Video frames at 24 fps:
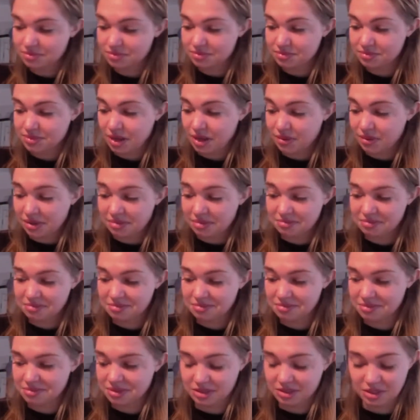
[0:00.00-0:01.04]
Okay,
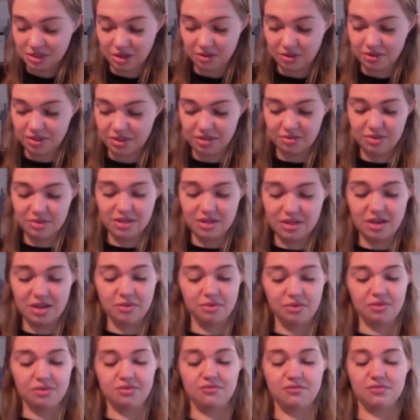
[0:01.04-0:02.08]
so here we go.
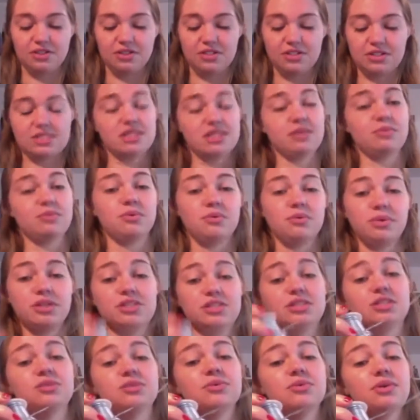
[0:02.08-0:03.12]
The first thing we want to
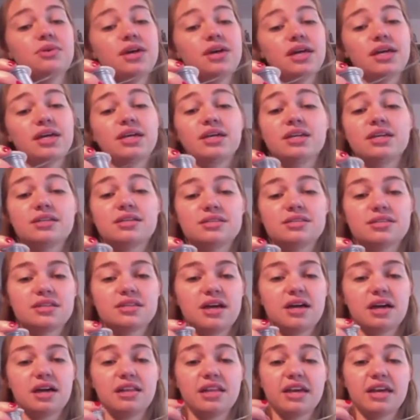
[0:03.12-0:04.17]
do is
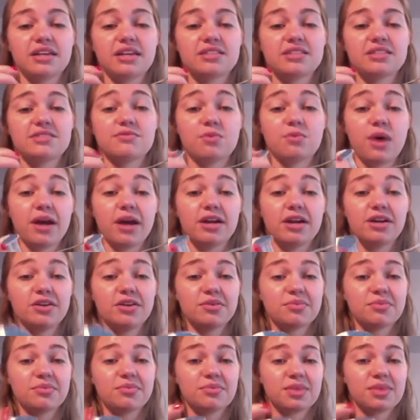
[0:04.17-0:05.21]
cut lengths of wire.
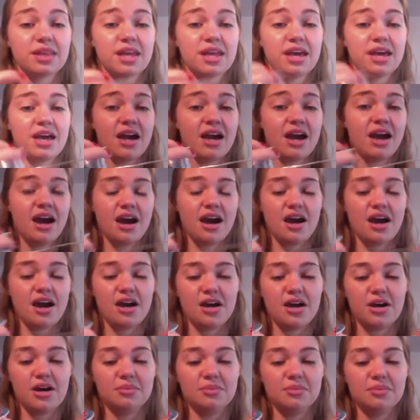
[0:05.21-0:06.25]

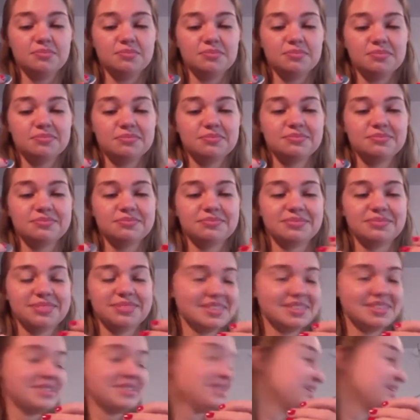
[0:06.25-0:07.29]
Sorry,
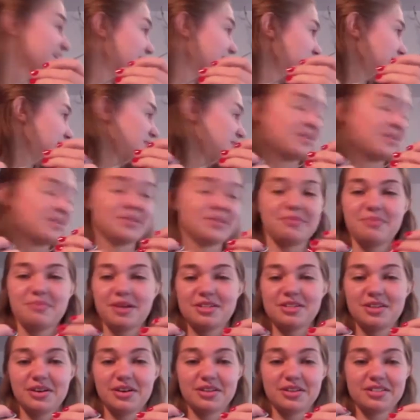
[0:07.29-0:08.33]
my
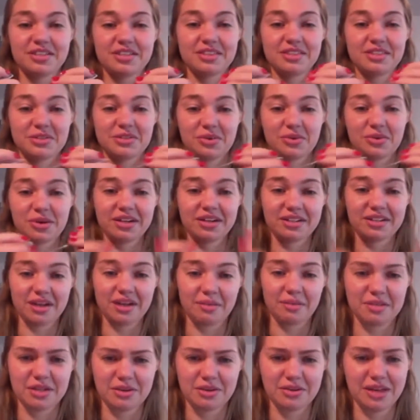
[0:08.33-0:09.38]
dog's at the door. I'm
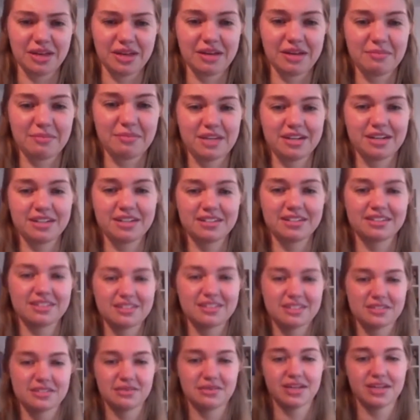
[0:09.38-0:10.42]
gonna go let him in
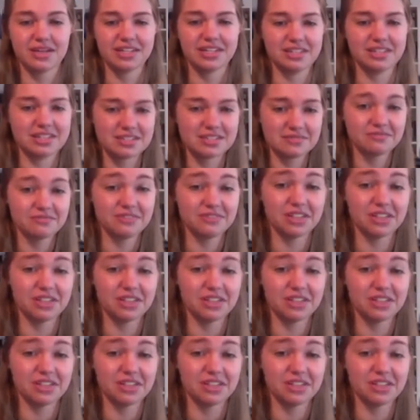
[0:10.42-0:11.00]
so that he doesn't feel